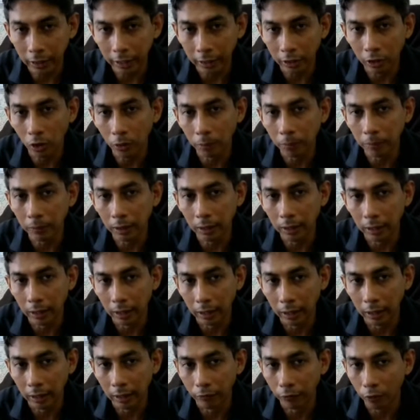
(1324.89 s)
and
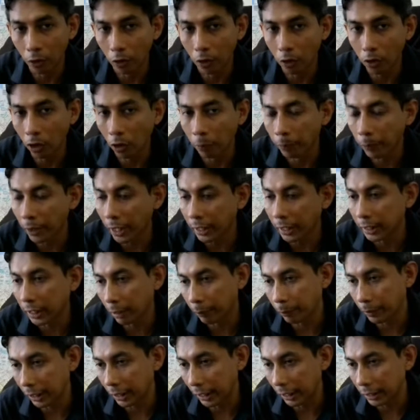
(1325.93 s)
for complex
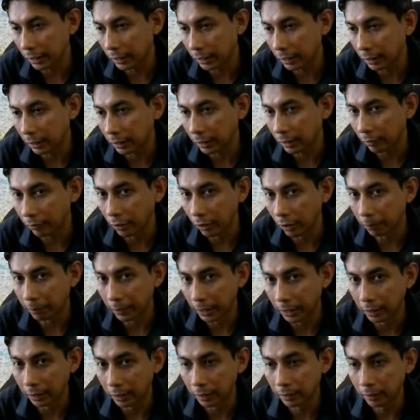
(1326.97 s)
application development.